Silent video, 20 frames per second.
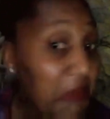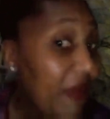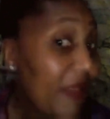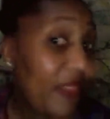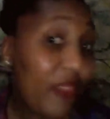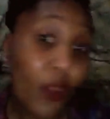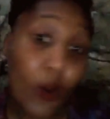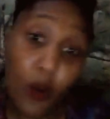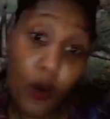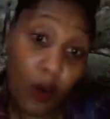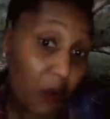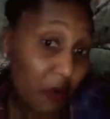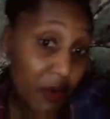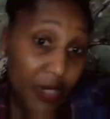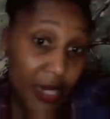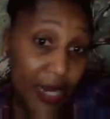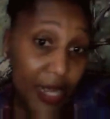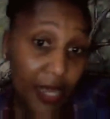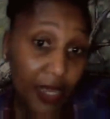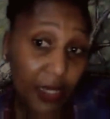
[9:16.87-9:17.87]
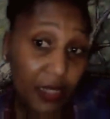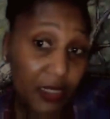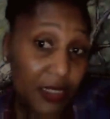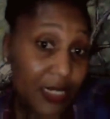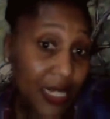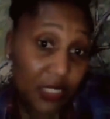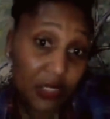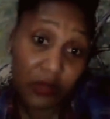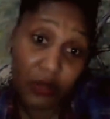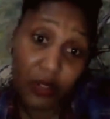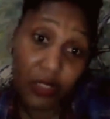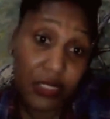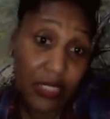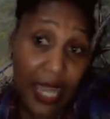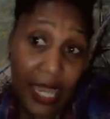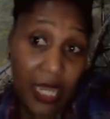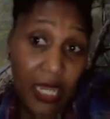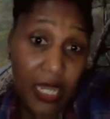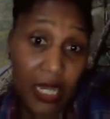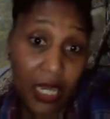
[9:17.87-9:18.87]
the owner does not
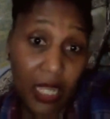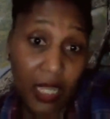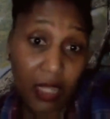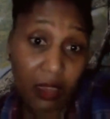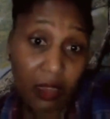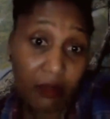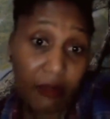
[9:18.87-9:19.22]
agree.